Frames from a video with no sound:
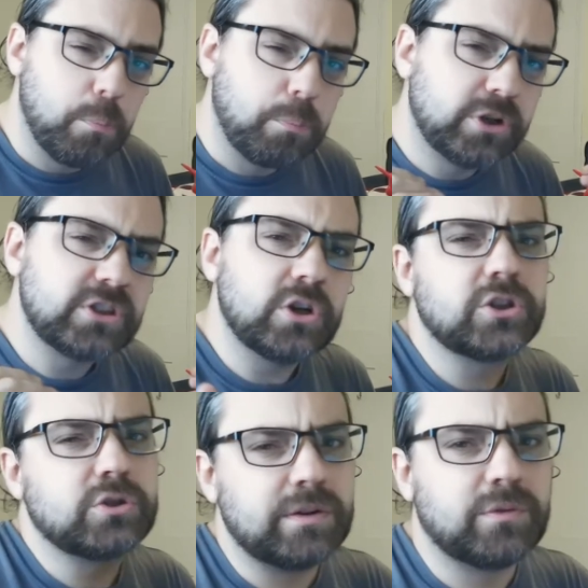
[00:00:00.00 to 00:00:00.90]
But it's not a
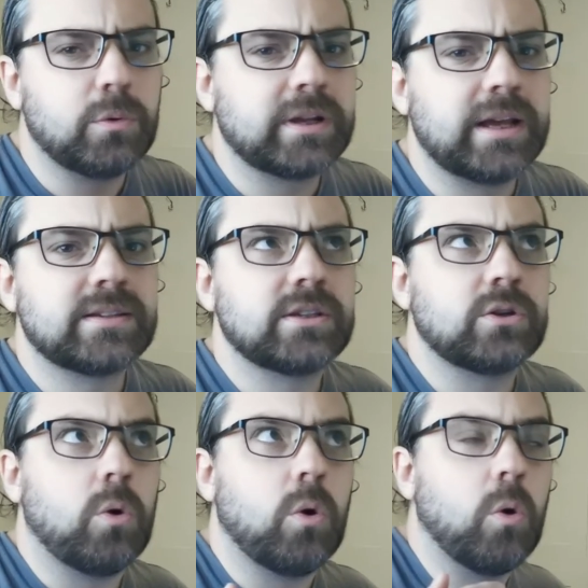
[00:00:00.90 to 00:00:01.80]
straightforward case that
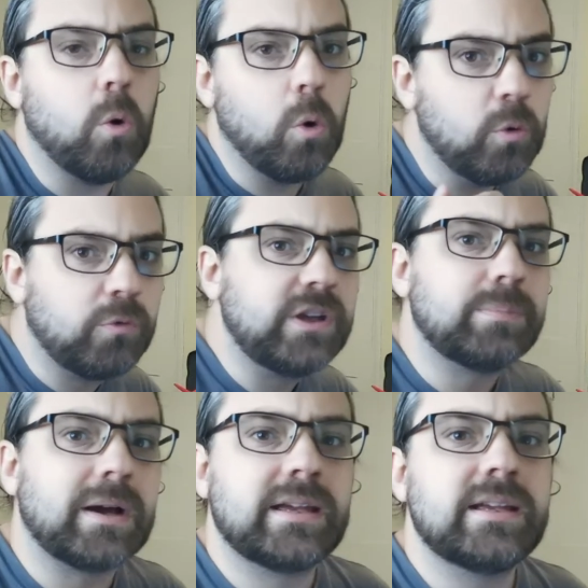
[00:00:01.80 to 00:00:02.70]
all
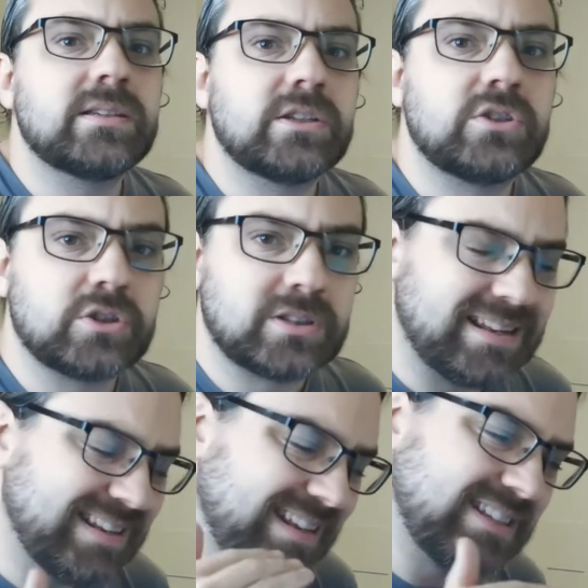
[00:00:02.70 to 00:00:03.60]
feedback is is just a
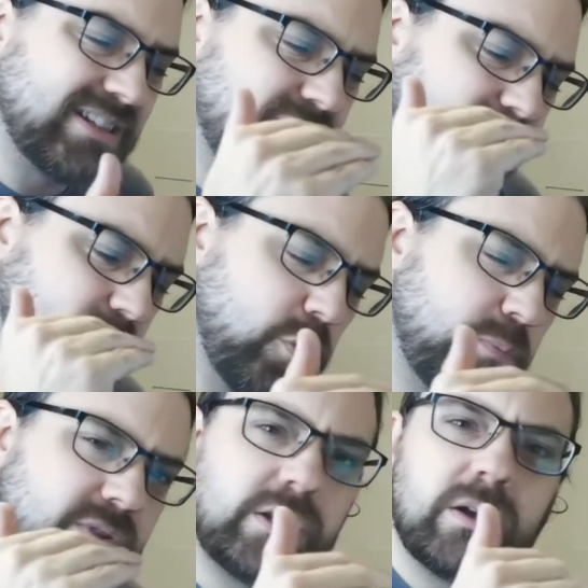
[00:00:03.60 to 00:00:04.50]
list of
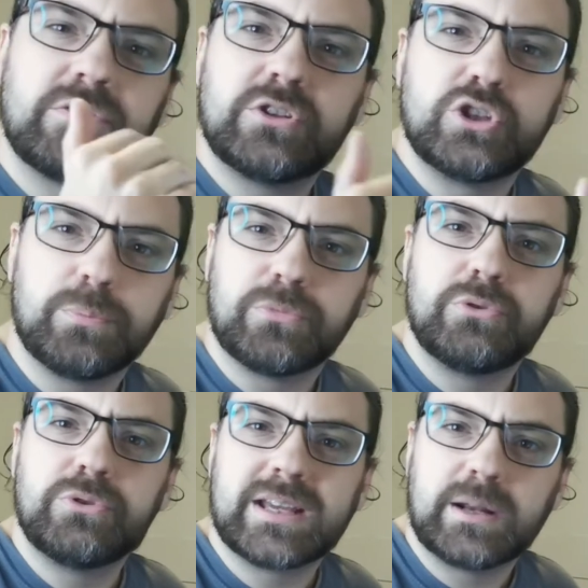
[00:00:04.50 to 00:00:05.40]
hoops that you have to jump
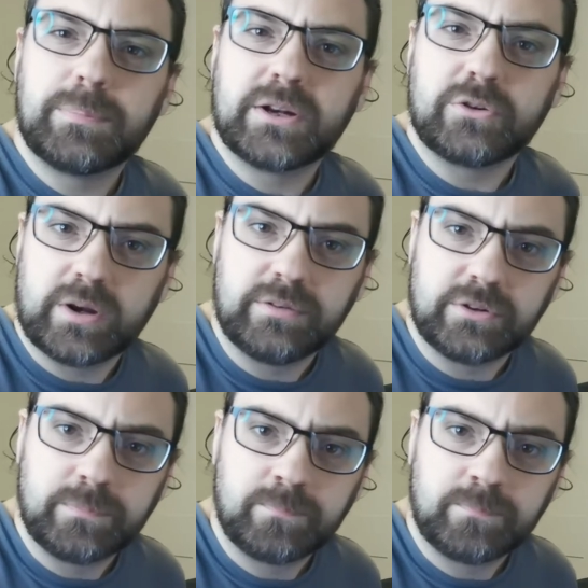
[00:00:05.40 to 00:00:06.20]
through to get a better grade.